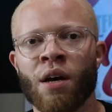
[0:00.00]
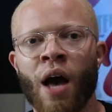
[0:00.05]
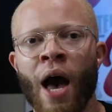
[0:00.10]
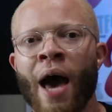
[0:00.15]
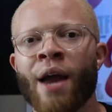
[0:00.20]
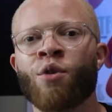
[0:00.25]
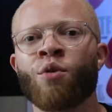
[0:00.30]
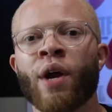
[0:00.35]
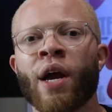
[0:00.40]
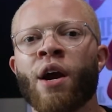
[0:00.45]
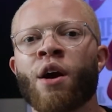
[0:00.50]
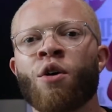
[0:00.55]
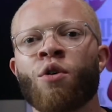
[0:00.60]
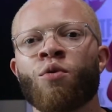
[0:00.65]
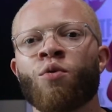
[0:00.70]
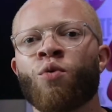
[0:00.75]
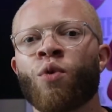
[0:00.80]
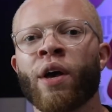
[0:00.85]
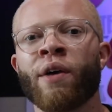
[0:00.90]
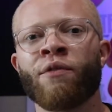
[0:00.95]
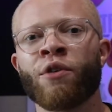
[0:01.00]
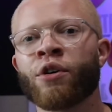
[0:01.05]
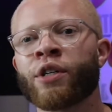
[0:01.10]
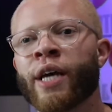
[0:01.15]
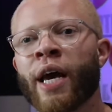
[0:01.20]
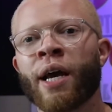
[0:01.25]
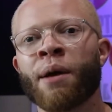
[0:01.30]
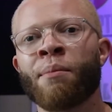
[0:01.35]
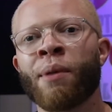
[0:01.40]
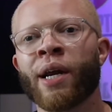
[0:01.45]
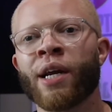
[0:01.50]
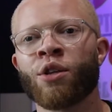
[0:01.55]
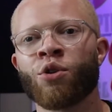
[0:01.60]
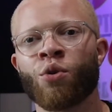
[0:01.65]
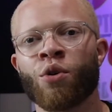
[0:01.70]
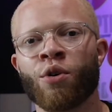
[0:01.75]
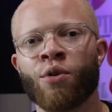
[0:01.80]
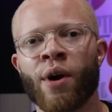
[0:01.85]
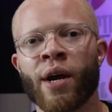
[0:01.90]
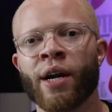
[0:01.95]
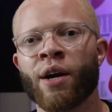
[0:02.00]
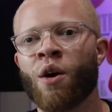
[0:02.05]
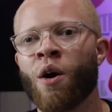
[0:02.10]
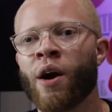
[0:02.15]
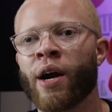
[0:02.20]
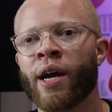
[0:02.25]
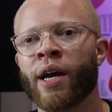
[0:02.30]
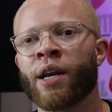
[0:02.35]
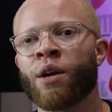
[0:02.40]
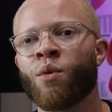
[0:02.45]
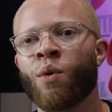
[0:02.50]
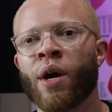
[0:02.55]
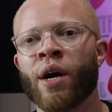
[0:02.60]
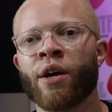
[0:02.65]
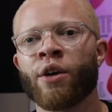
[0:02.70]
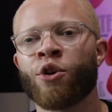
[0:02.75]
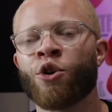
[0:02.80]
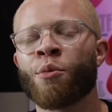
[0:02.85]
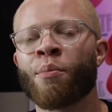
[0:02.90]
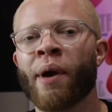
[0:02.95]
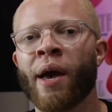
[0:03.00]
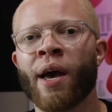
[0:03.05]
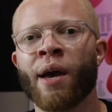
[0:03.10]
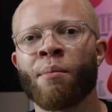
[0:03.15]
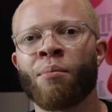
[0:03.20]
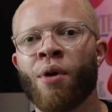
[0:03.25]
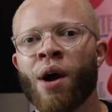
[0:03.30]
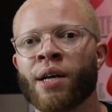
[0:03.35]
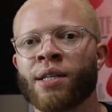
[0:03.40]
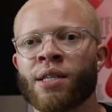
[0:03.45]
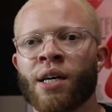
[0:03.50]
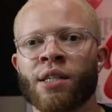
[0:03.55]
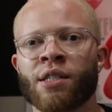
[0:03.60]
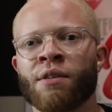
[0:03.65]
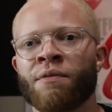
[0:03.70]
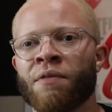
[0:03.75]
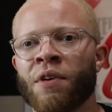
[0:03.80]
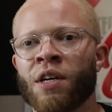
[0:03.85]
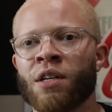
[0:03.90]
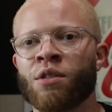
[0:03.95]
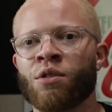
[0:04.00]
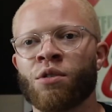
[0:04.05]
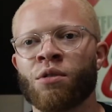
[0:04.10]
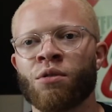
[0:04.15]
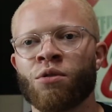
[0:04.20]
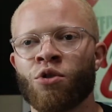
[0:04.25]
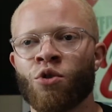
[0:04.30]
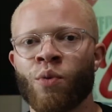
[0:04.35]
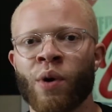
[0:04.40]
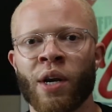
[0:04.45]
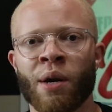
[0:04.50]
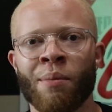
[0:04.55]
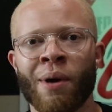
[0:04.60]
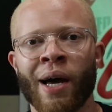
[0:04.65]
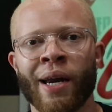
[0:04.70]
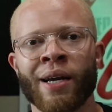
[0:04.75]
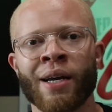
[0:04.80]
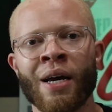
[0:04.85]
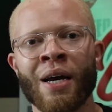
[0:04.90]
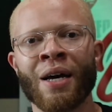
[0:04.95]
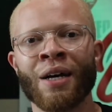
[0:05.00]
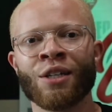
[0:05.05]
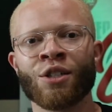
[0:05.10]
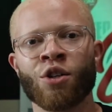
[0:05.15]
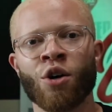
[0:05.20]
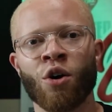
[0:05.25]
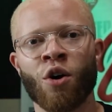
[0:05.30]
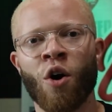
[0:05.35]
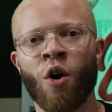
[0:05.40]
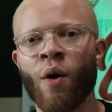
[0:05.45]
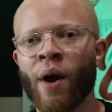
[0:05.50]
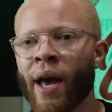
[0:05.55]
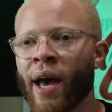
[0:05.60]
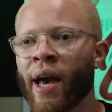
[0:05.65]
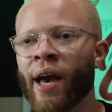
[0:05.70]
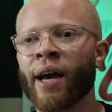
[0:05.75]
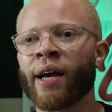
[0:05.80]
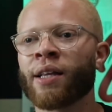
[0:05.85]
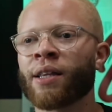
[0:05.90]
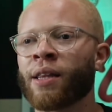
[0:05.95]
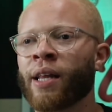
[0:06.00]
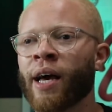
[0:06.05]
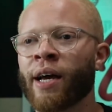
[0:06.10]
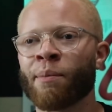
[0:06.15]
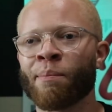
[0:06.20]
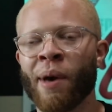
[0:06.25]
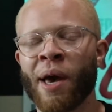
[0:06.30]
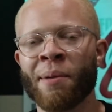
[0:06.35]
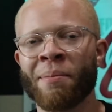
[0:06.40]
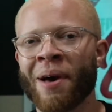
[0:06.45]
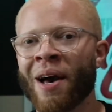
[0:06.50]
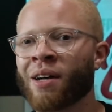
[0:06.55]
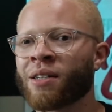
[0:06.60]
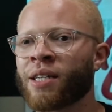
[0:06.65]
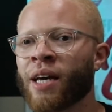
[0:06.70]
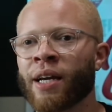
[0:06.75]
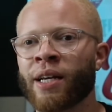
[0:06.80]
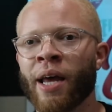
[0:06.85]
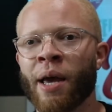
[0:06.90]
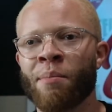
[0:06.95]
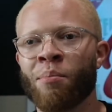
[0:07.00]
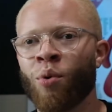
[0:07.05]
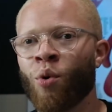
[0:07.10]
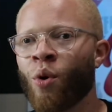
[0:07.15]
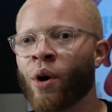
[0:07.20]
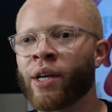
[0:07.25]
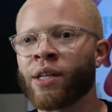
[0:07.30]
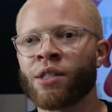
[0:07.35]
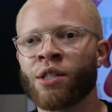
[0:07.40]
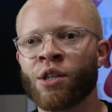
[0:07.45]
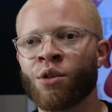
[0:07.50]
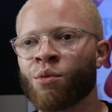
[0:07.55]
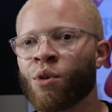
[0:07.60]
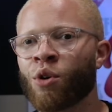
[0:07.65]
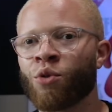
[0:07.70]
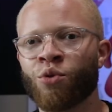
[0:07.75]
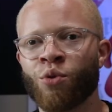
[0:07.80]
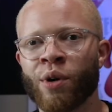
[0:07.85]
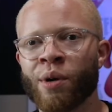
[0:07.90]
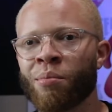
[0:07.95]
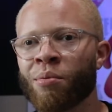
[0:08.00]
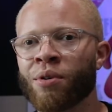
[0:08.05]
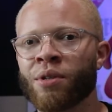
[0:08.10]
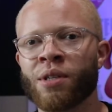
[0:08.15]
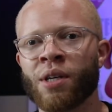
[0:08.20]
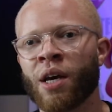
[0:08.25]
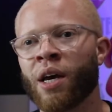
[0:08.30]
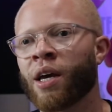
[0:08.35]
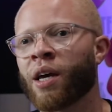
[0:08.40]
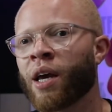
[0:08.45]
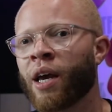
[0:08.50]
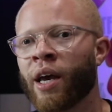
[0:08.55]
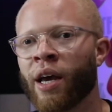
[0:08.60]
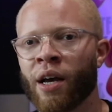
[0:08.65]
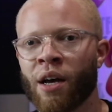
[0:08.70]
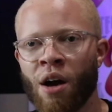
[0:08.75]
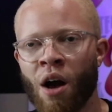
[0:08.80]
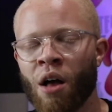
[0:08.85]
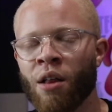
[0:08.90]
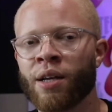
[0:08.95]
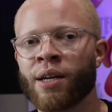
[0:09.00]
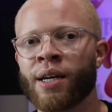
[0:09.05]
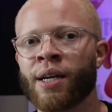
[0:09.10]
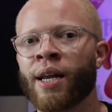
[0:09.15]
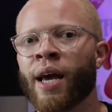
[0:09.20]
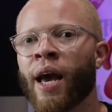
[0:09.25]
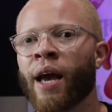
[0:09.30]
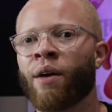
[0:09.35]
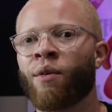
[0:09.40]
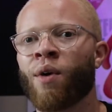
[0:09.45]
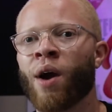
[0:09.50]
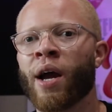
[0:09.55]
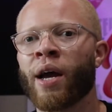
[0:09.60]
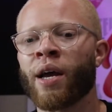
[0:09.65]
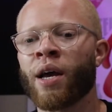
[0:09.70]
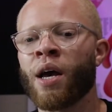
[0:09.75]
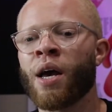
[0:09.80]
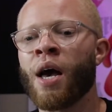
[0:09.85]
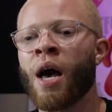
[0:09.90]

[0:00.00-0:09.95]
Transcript: I don't care if you're taking money through a credit card anywhere, you're paying processing fees through anybody. So go ahead, let PayPal take their 0.03% and call it a day, right?